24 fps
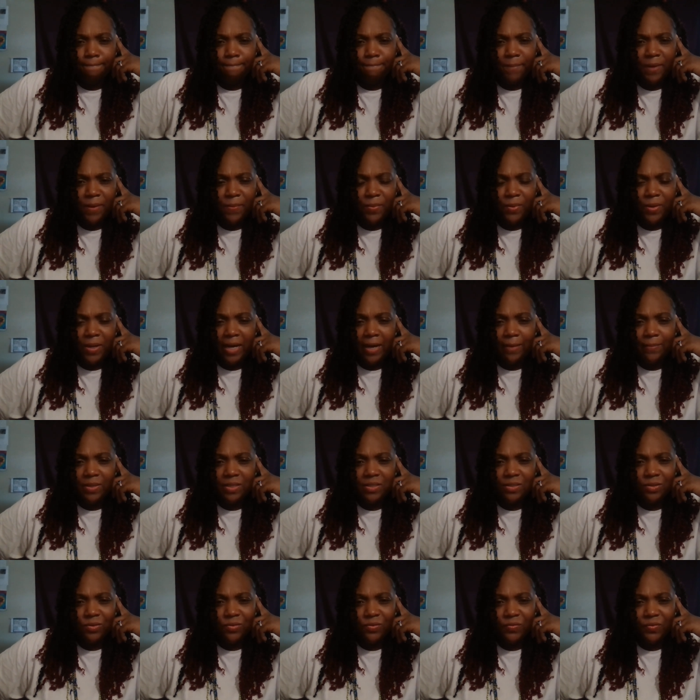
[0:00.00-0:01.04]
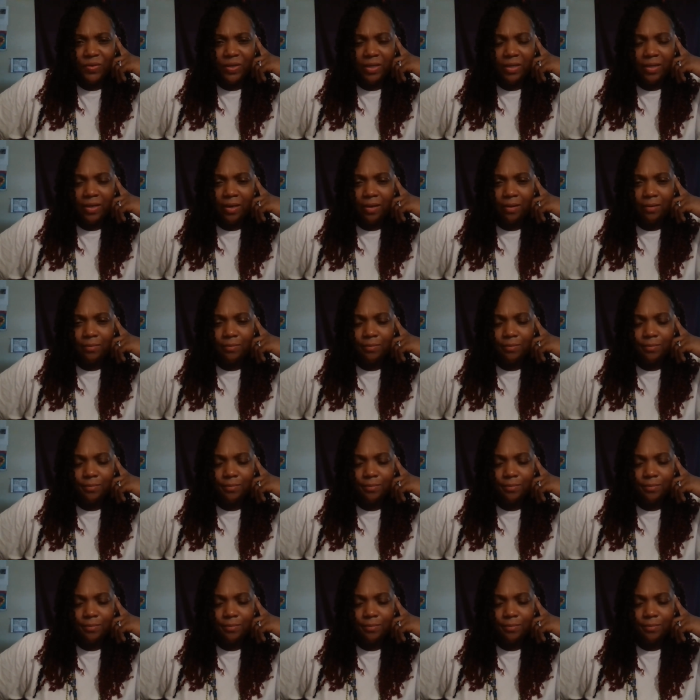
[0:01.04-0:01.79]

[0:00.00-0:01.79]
People got me so figured out.